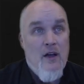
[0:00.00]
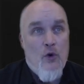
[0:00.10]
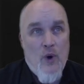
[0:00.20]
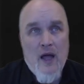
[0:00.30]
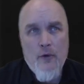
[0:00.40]

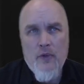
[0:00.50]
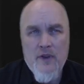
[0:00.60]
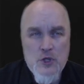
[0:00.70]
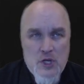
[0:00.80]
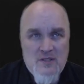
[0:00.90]
rather
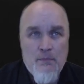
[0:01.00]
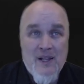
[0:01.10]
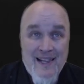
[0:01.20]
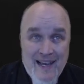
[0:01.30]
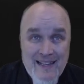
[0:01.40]
than just
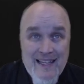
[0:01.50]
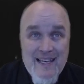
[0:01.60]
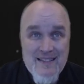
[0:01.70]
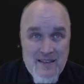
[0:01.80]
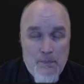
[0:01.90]
blindly
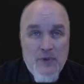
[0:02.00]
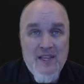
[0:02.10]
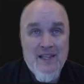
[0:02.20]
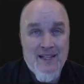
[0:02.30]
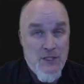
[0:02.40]

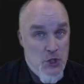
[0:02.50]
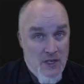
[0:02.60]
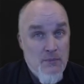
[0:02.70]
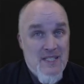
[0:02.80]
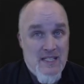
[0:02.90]
accepting the
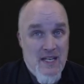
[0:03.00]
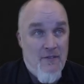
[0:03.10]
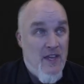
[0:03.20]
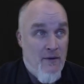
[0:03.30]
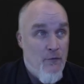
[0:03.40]
legitimacy
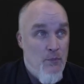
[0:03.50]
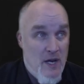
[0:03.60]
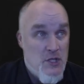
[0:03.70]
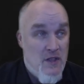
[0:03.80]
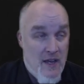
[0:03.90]
of the
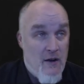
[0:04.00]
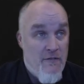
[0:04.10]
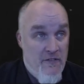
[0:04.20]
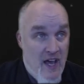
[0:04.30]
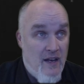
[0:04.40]
information they are
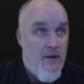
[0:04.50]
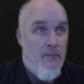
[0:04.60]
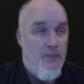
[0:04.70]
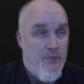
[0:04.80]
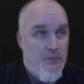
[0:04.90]
fed.
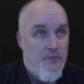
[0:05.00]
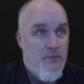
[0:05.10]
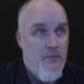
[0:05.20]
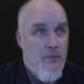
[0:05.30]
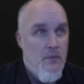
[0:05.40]

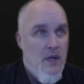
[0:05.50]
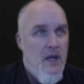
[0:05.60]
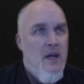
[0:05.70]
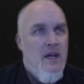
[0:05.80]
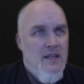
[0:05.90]

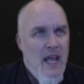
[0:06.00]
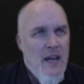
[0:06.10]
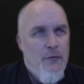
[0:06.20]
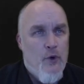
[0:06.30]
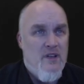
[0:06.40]

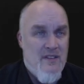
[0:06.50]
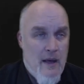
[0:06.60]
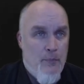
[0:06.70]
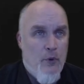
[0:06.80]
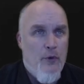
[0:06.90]
Take, for
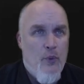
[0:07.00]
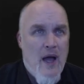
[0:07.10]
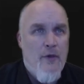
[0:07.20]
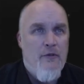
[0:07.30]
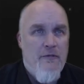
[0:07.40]
example, the
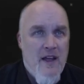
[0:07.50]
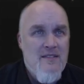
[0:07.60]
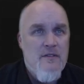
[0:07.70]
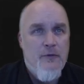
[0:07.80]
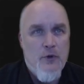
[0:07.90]
rather
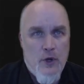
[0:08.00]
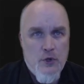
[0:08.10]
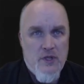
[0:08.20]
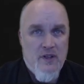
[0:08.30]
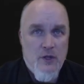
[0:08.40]
fanciful
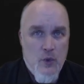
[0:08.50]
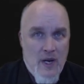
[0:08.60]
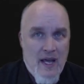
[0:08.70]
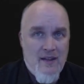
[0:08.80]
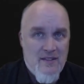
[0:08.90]
notion that the
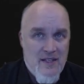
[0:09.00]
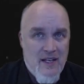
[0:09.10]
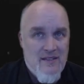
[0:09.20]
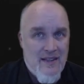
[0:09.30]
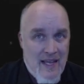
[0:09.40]
United
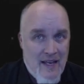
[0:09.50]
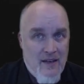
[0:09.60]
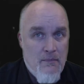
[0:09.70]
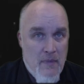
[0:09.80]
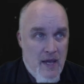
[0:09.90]
States
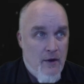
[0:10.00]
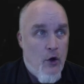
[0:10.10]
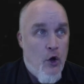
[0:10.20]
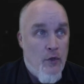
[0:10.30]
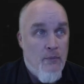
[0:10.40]
landed man
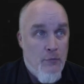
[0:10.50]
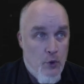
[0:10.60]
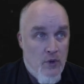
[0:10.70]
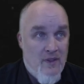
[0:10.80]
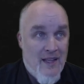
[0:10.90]
on the
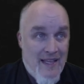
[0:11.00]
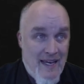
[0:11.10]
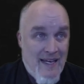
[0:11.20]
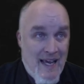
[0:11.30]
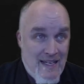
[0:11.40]
moon in the
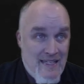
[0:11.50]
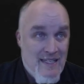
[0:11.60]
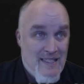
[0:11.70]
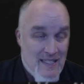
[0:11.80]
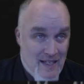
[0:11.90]
late
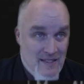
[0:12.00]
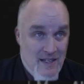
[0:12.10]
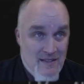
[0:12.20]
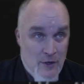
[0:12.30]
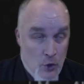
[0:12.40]

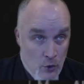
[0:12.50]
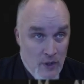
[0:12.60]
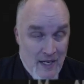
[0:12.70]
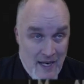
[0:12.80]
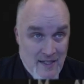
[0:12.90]
1960s and
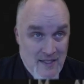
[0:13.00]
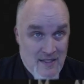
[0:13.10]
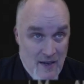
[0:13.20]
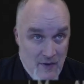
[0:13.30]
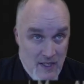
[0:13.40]
early
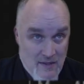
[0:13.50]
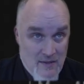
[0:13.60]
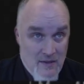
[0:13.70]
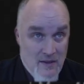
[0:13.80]
1970s.